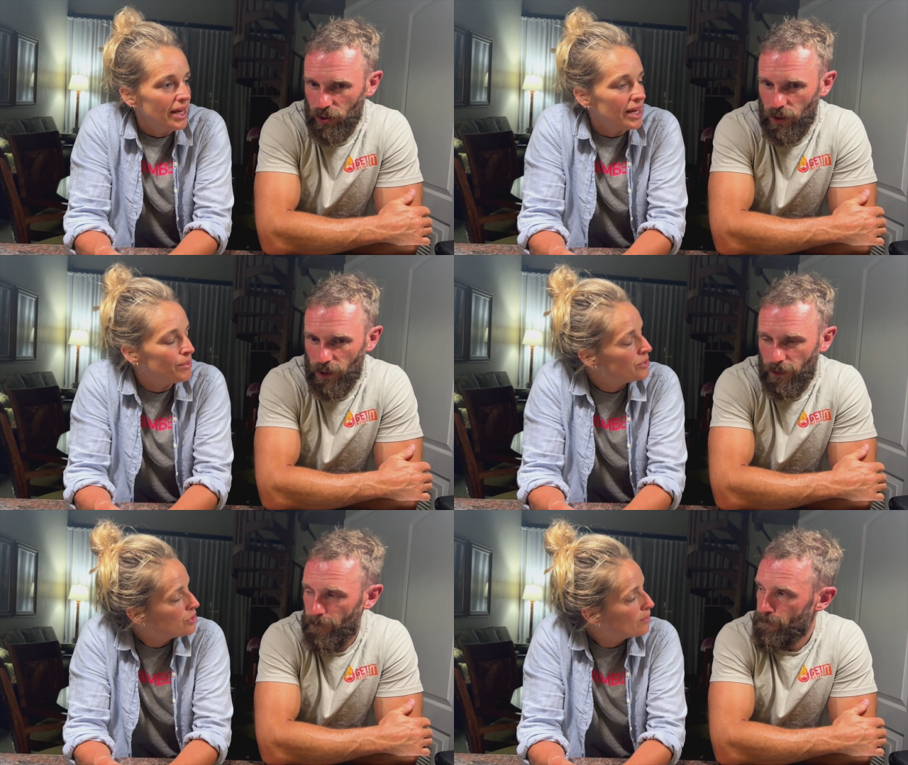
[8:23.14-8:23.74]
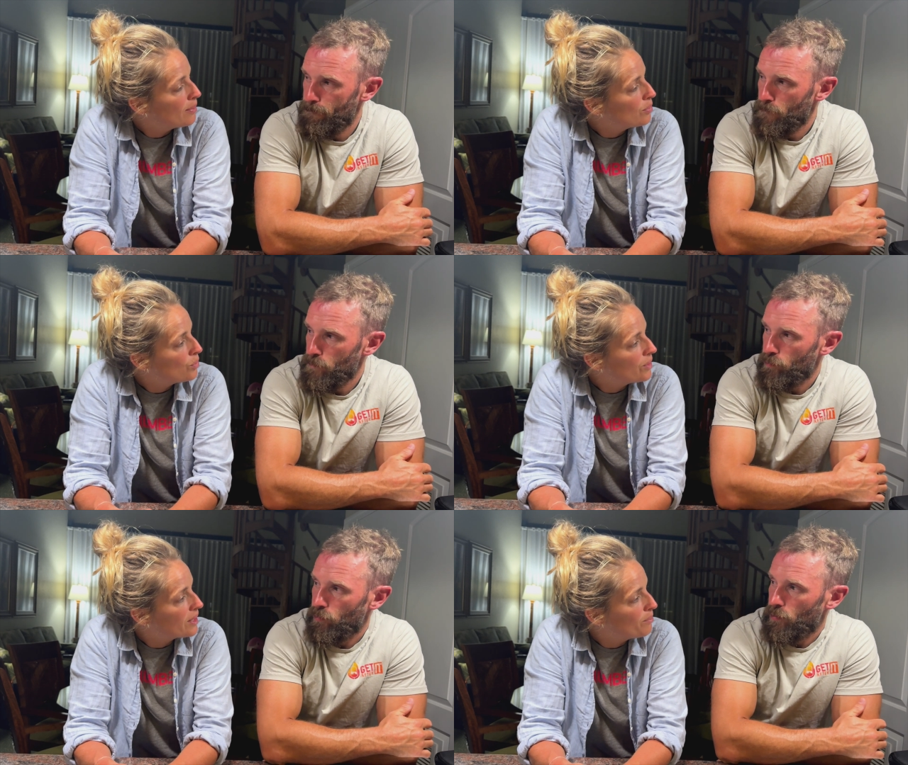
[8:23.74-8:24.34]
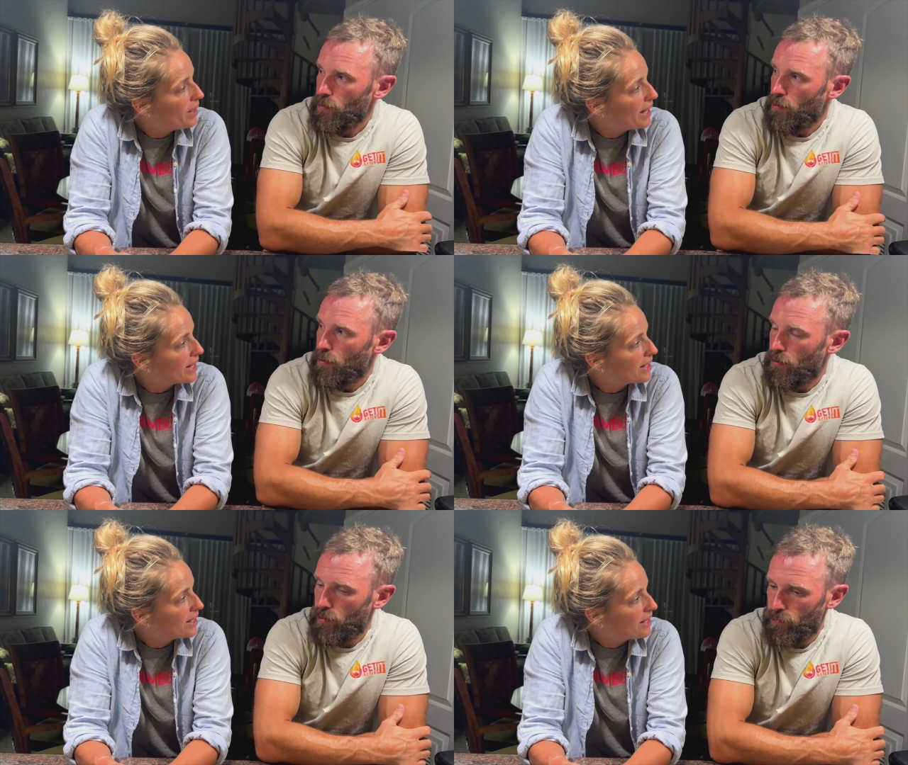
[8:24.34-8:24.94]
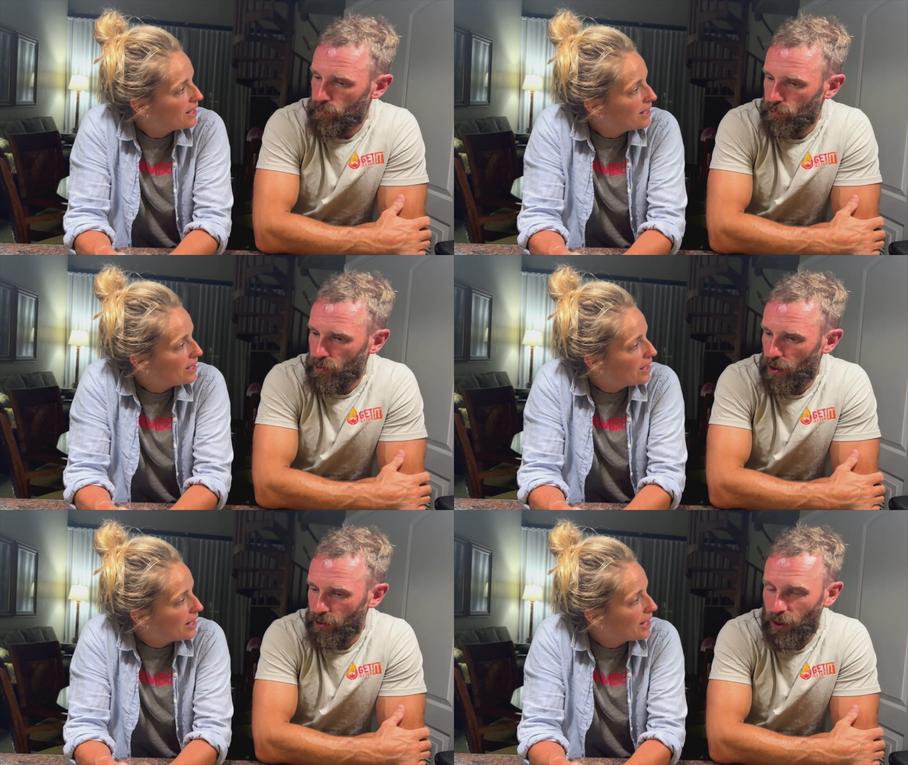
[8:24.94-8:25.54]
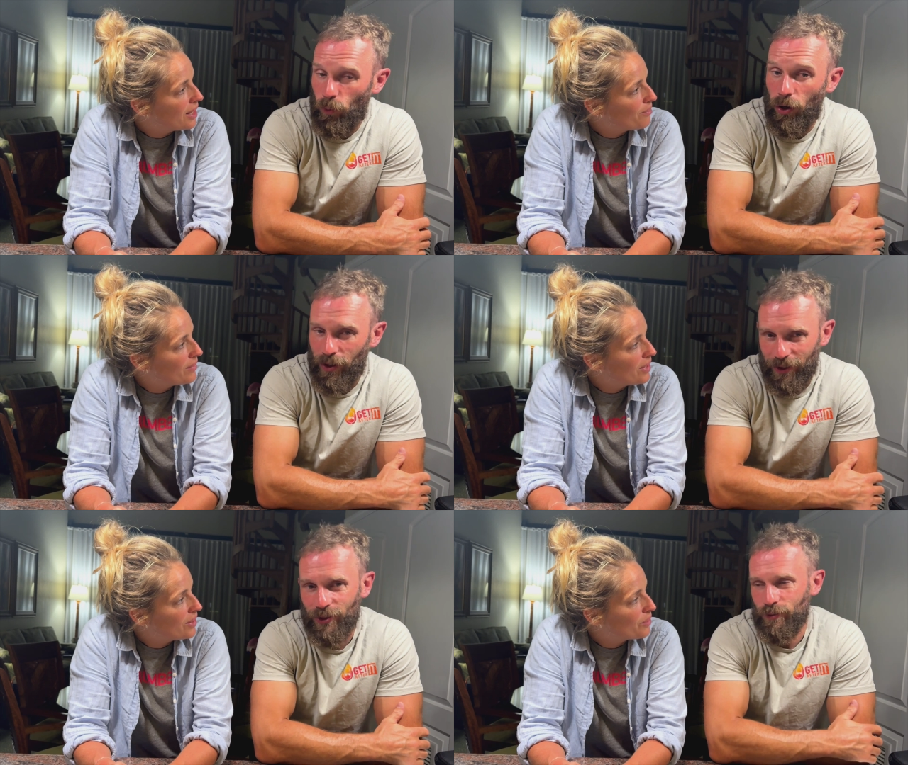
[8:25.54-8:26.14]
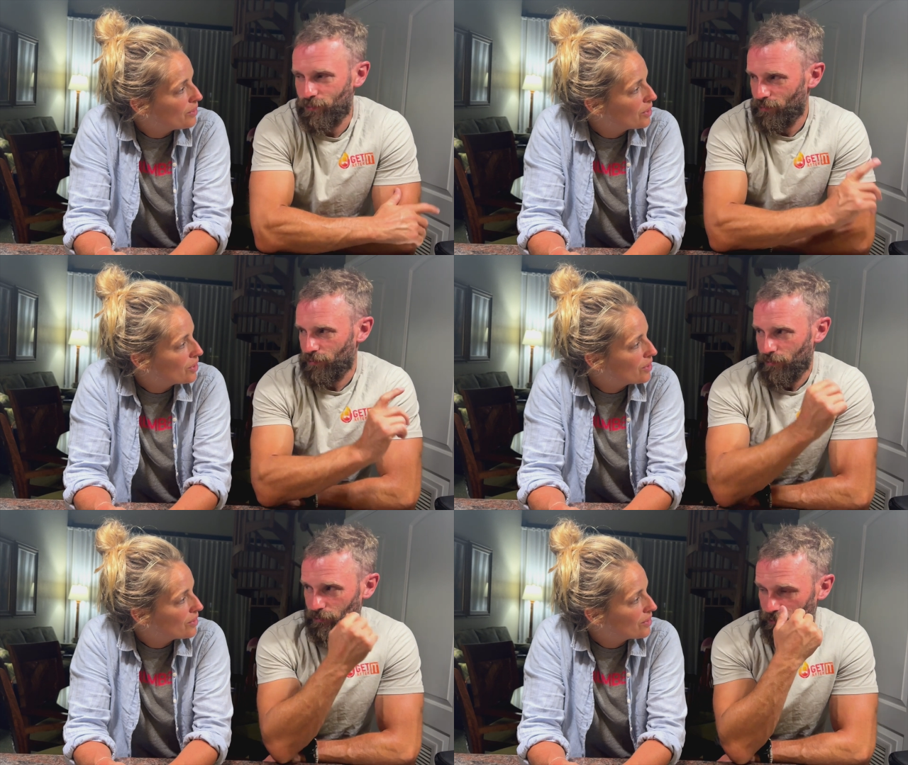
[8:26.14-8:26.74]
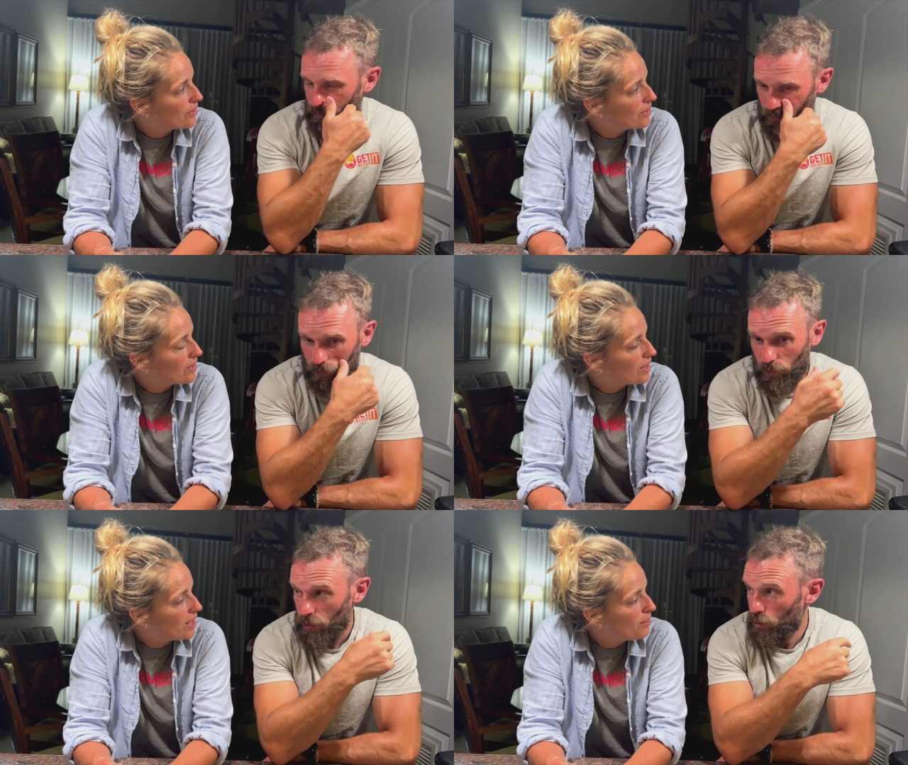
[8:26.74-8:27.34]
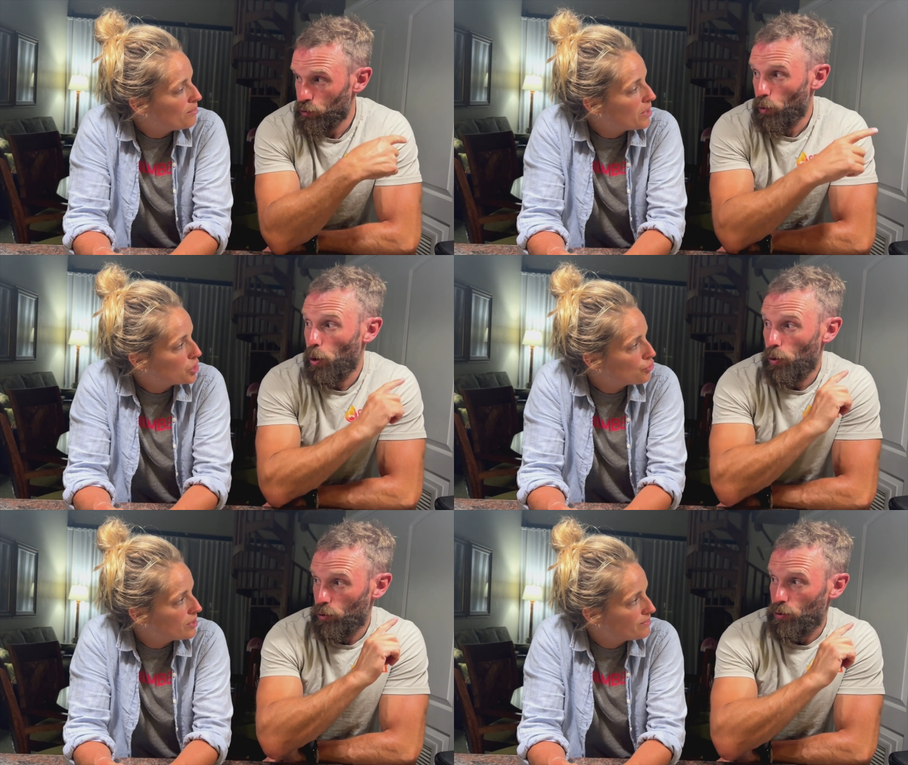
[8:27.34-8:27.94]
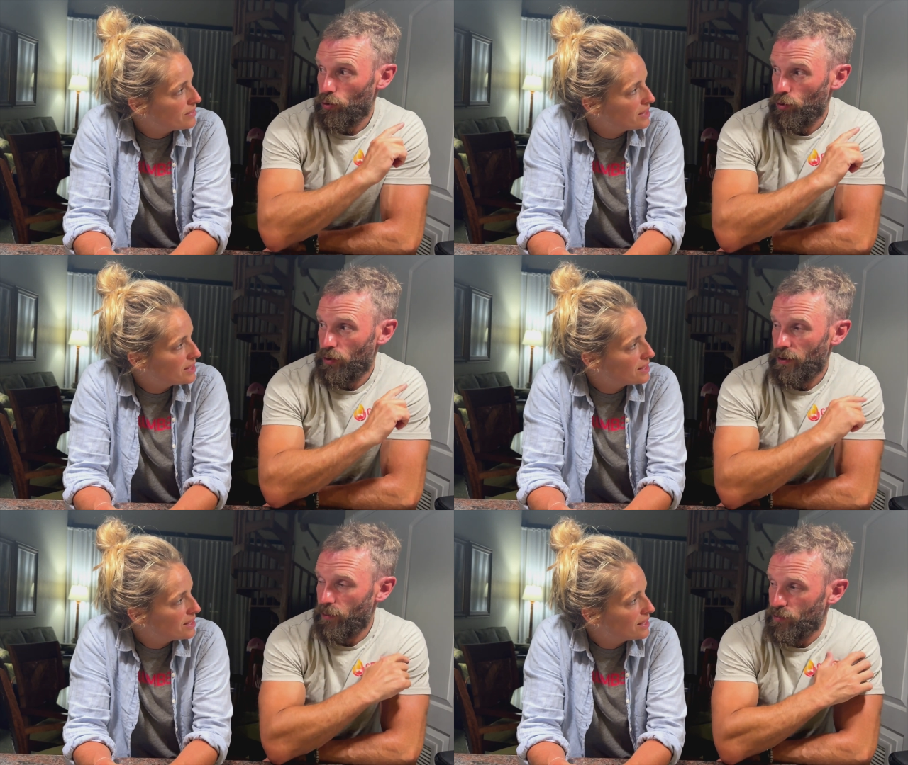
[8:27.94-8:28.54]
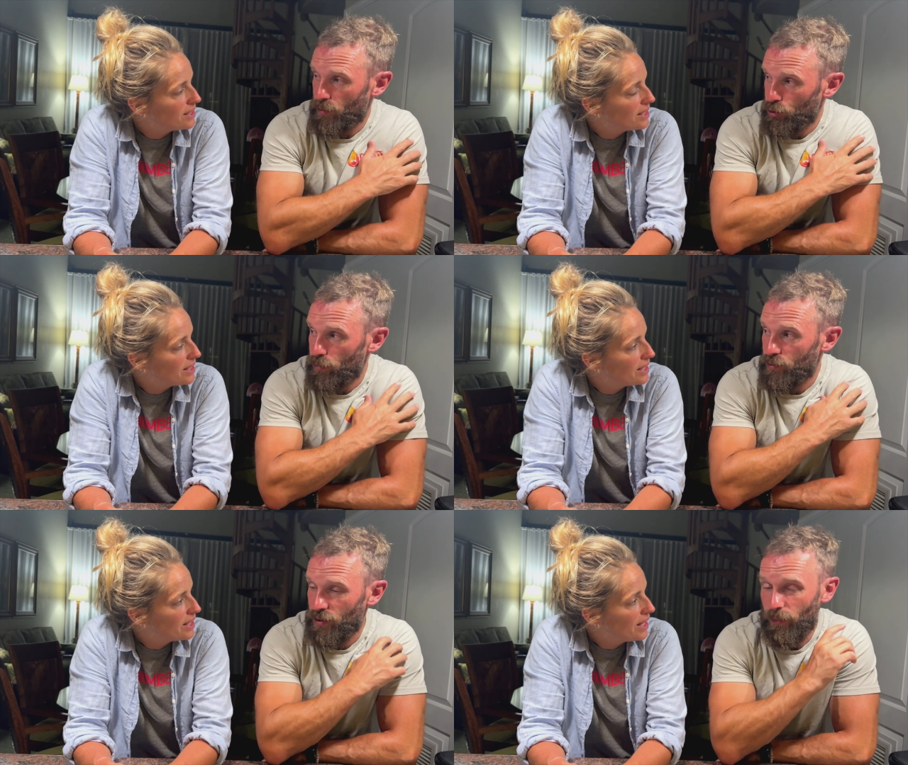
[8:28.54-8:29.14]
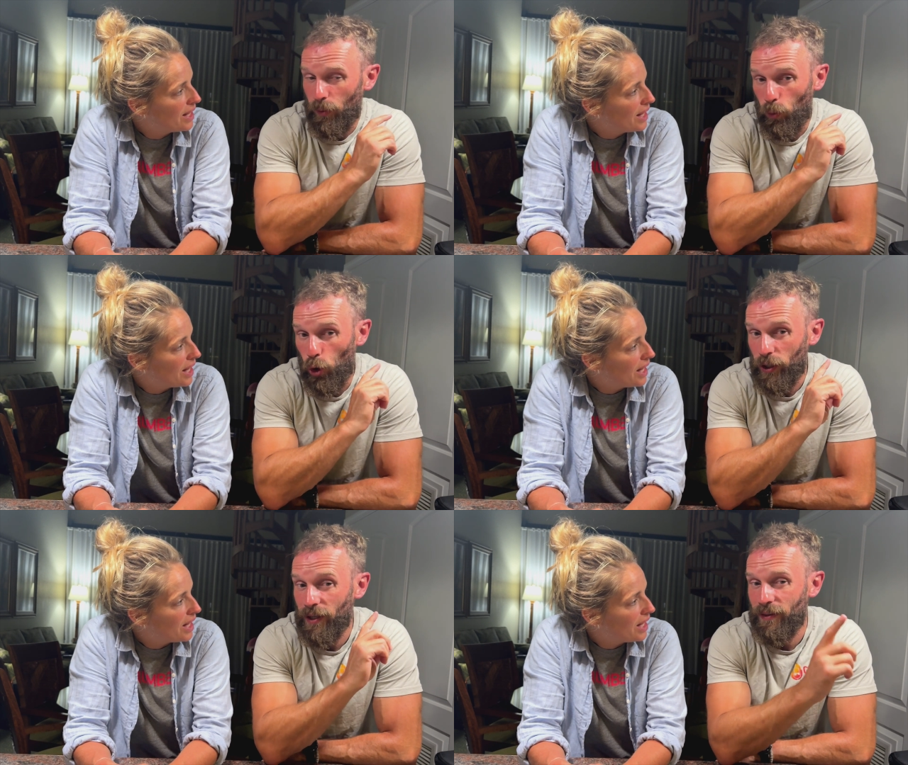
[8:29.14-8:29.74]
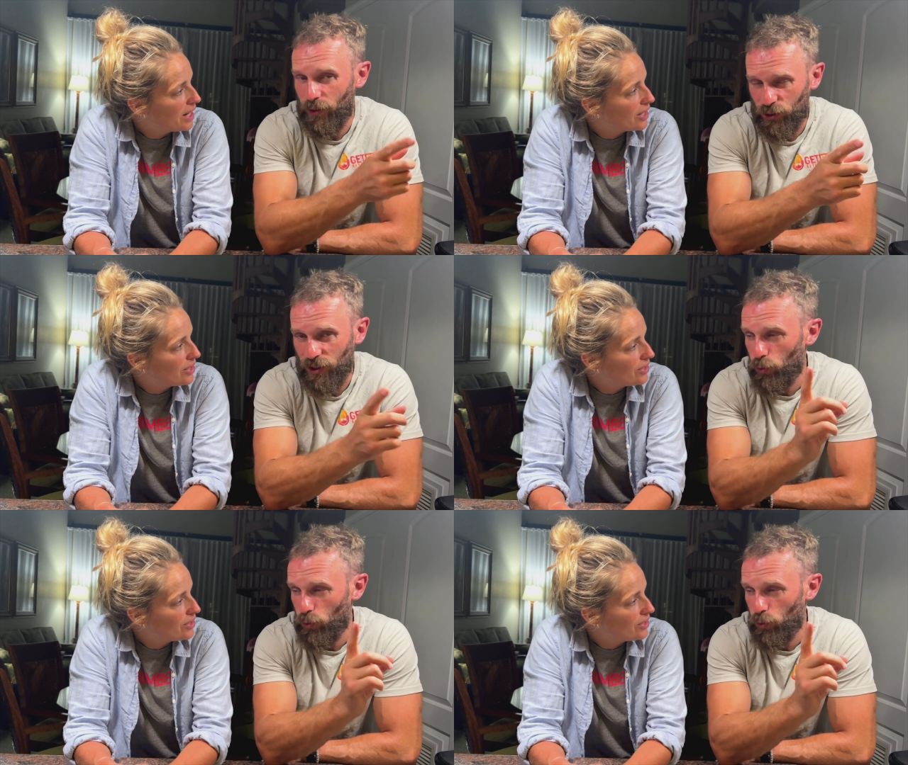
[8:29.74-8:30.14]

Speaker 1: Uh, but do you remember walking back? Um, there were so mushrooms.
Speaker 2: there was mushrooms, but walking, um, mm. say